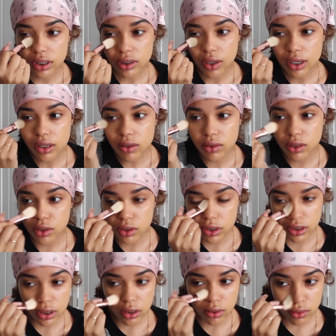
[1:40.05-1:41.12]
So I don't
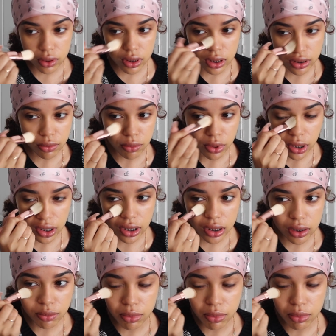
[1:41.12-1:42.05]
usually use this brush,